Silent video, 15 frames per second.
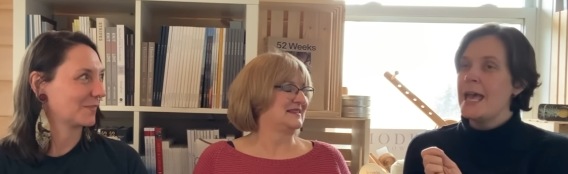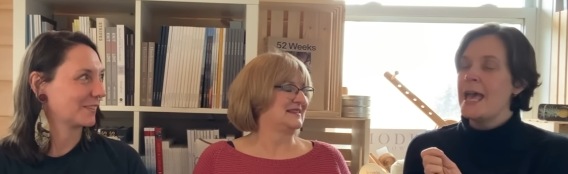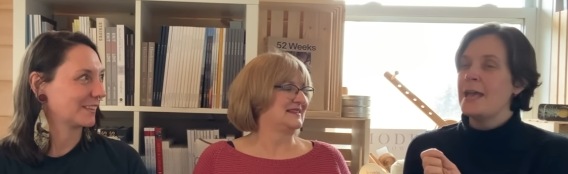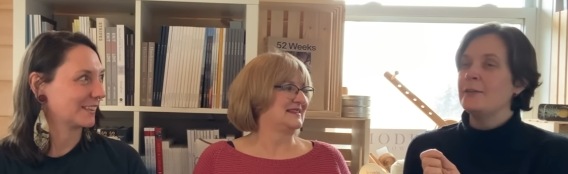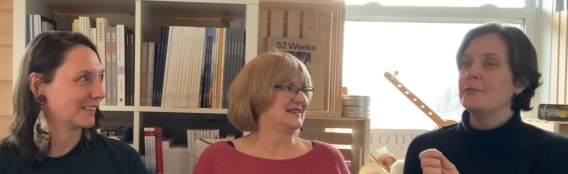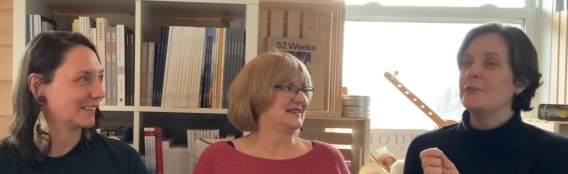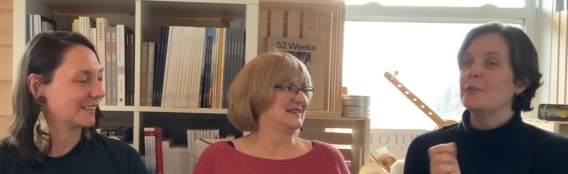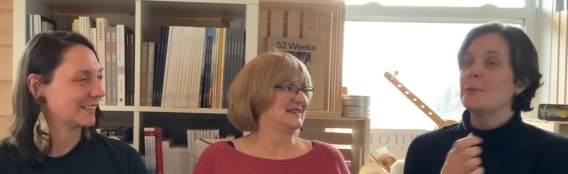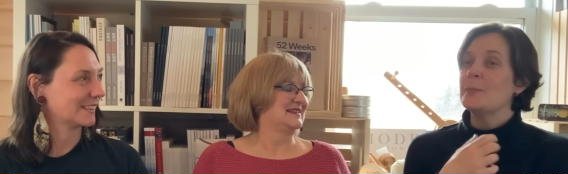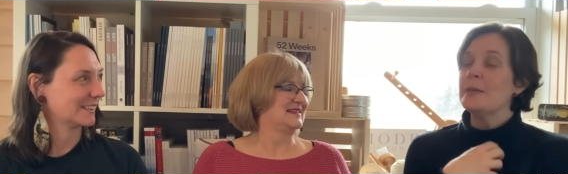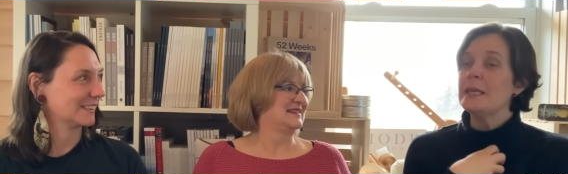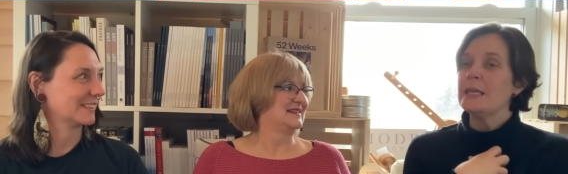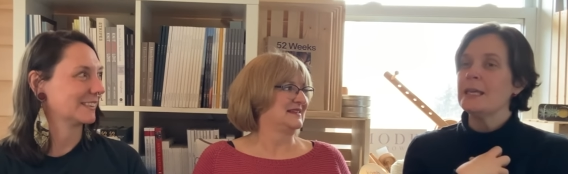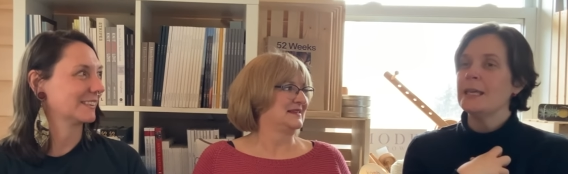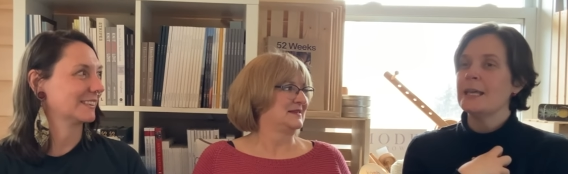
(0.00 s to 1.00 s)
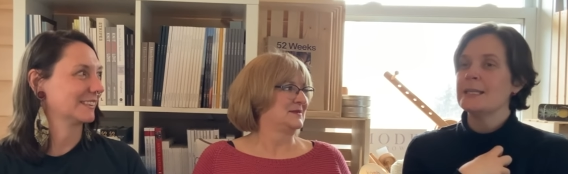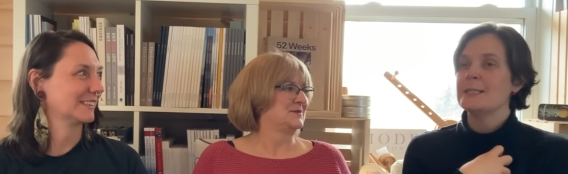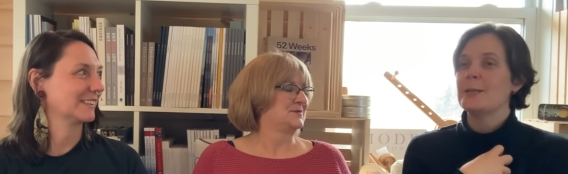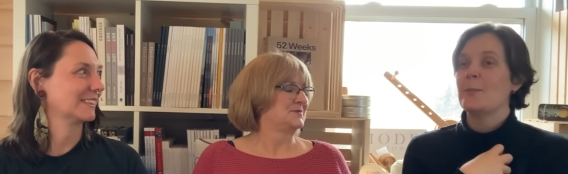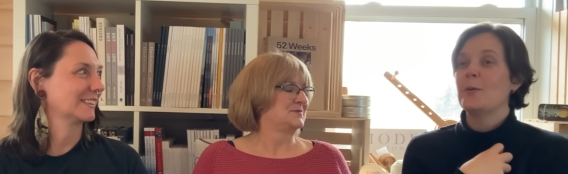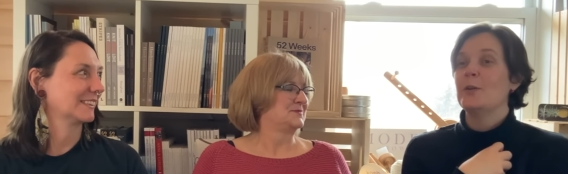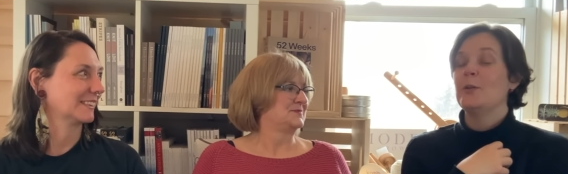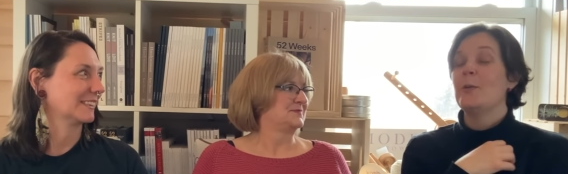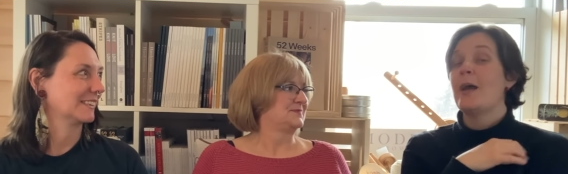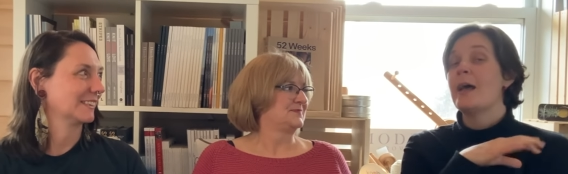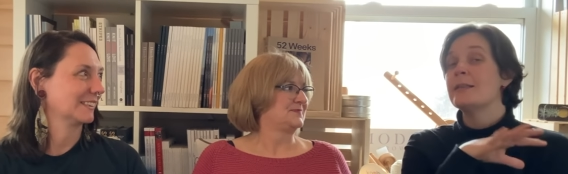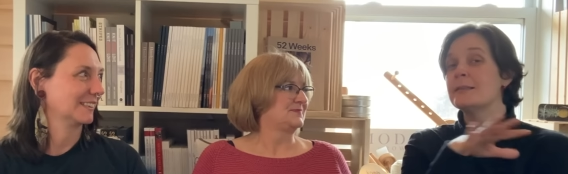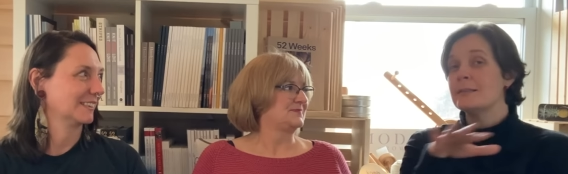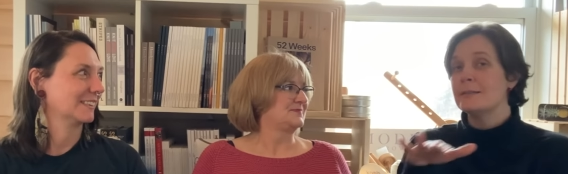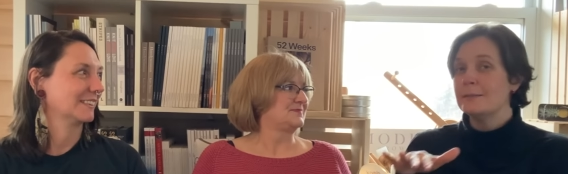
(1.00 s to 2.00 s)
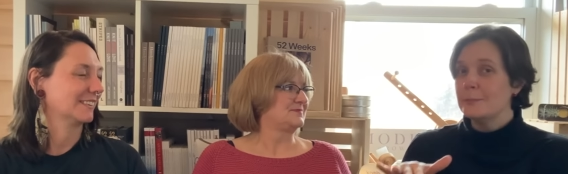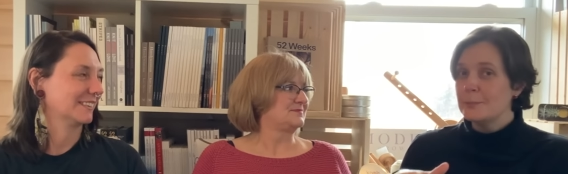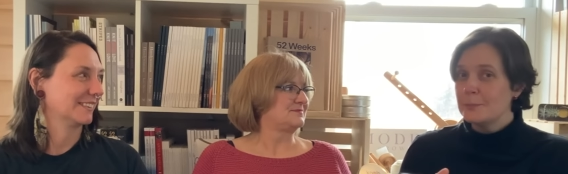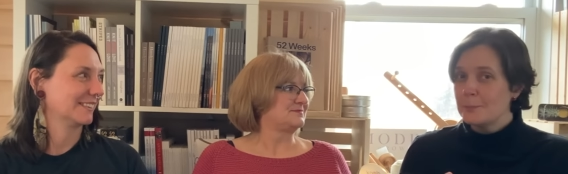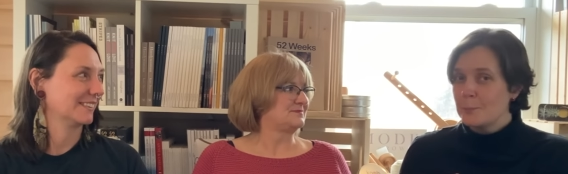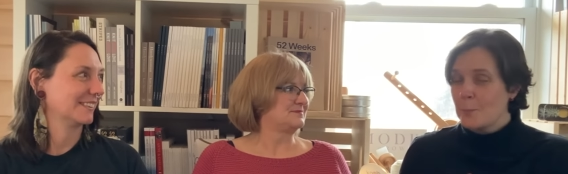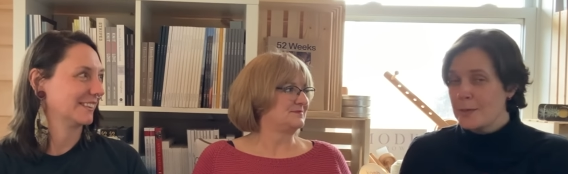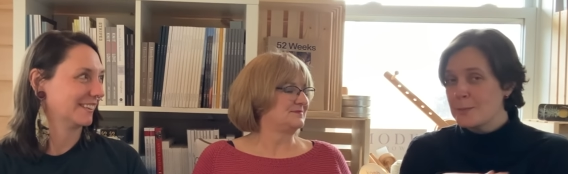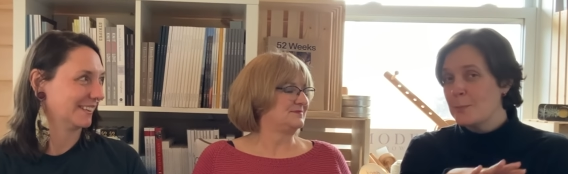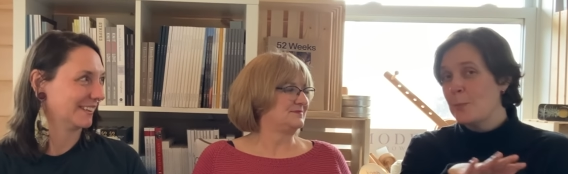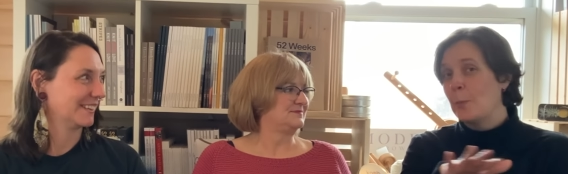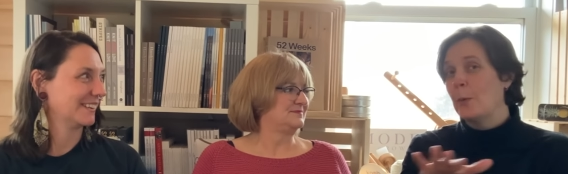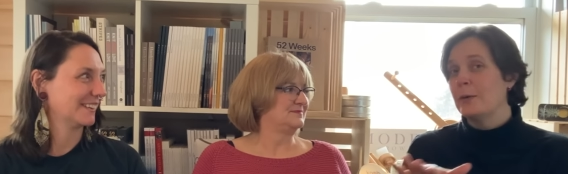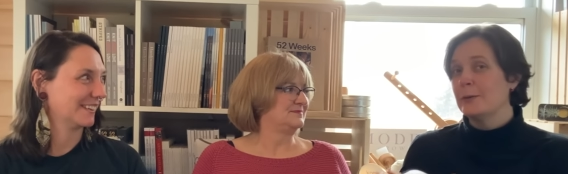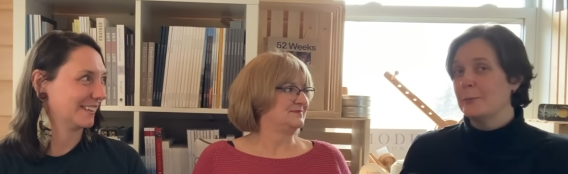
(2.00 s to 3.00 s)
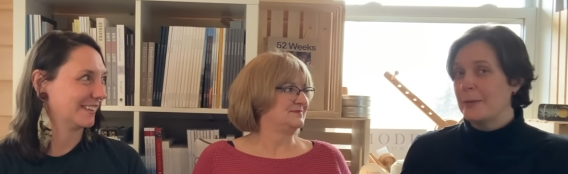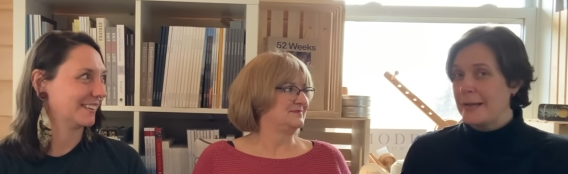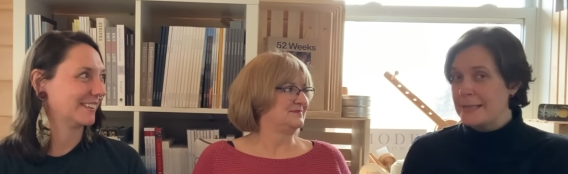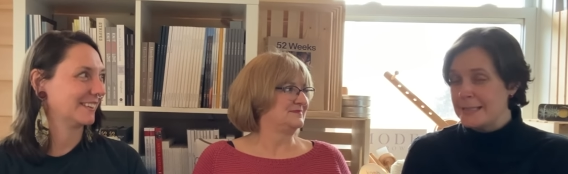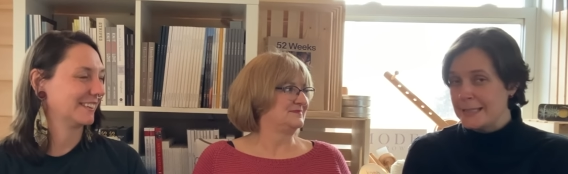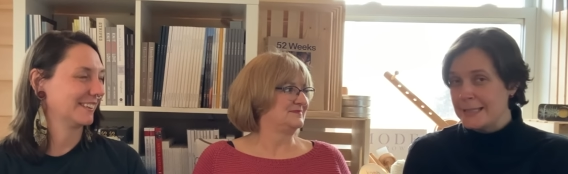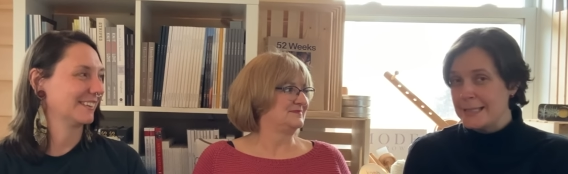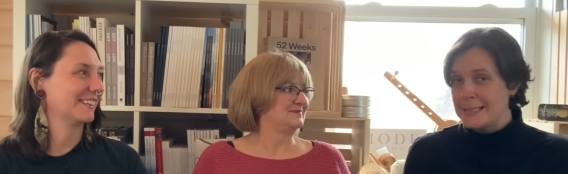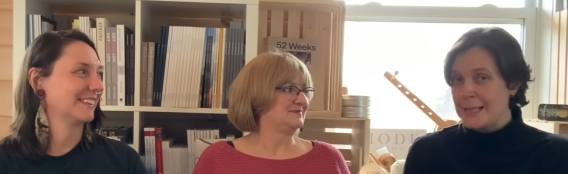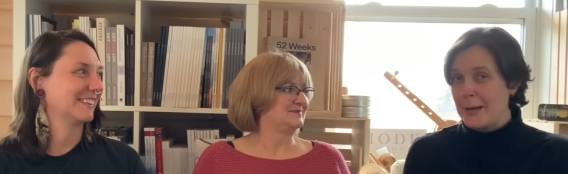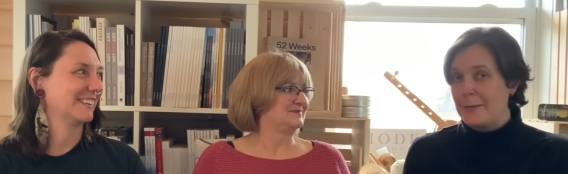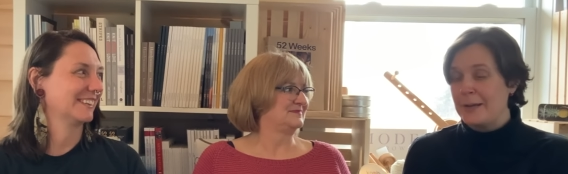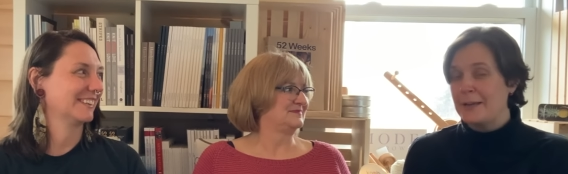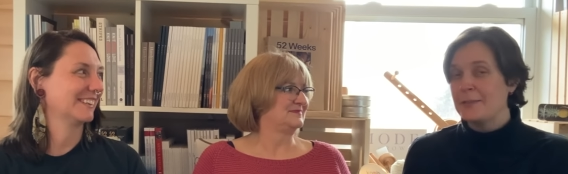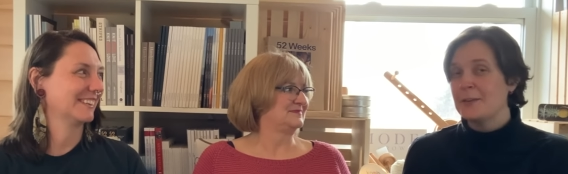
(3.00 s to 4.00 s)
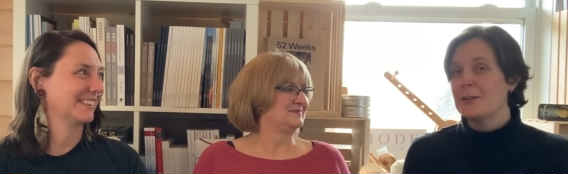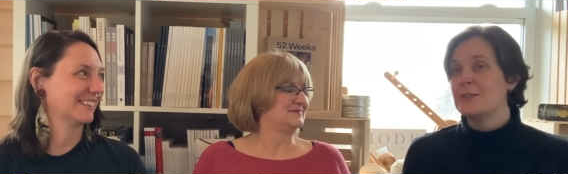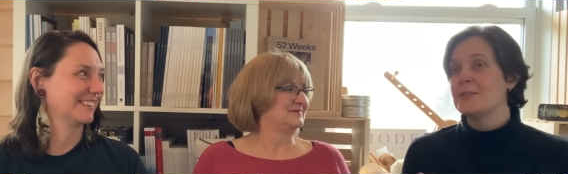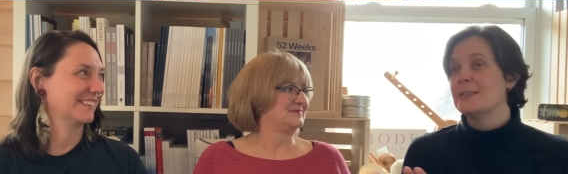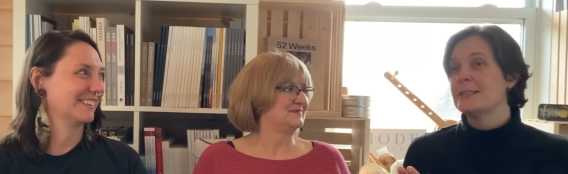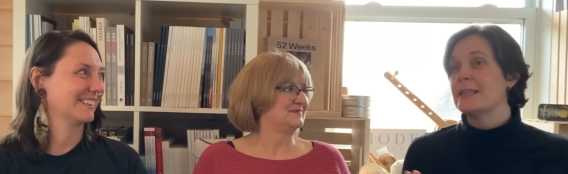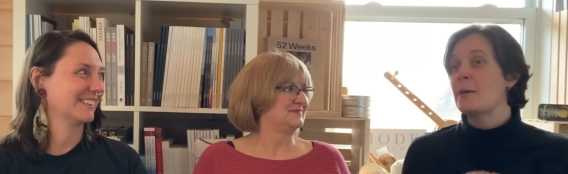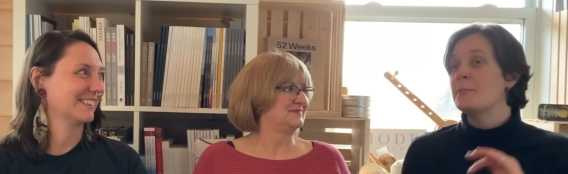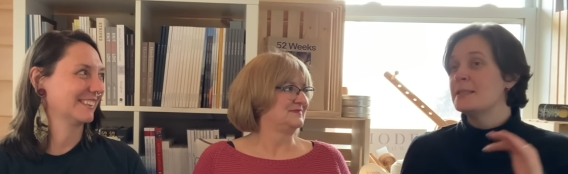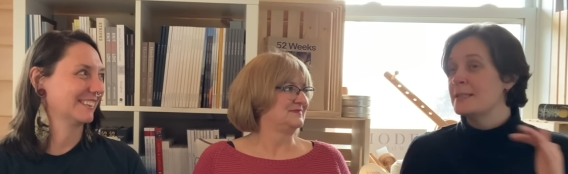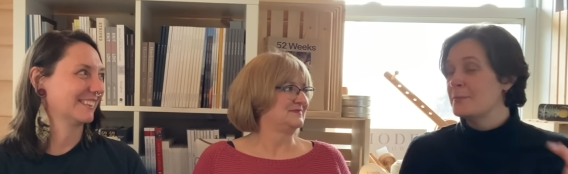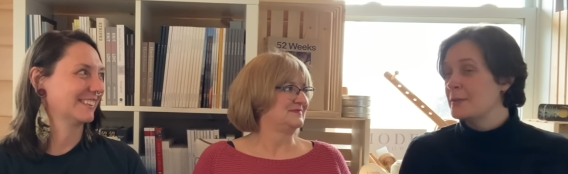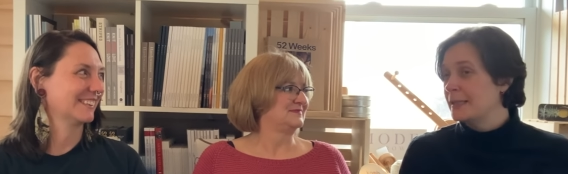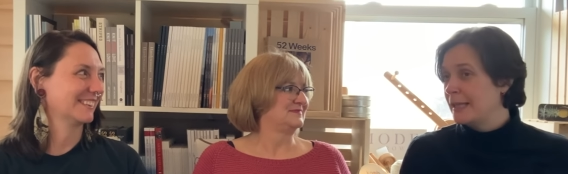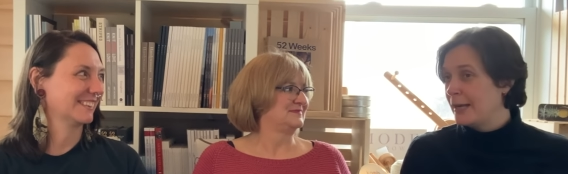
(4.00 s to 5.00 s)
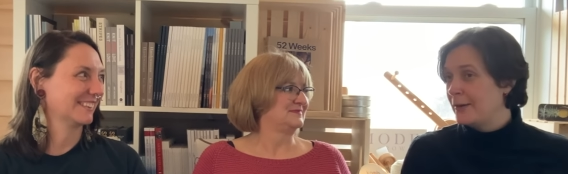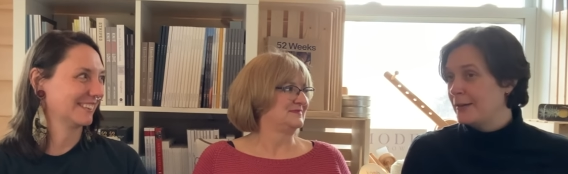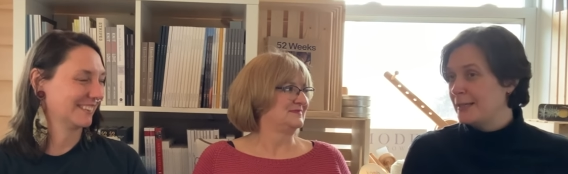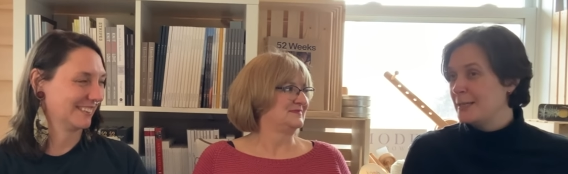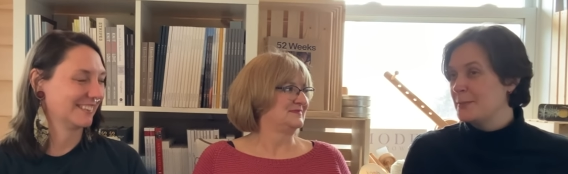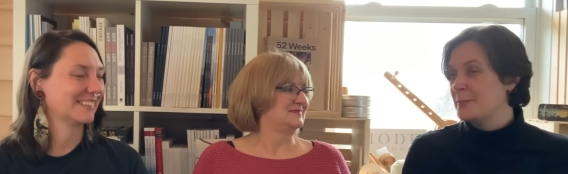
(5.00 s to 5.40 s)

Speaker 1: And for me, as someone who hasn't wasn't born and raised in this area, there's some similarities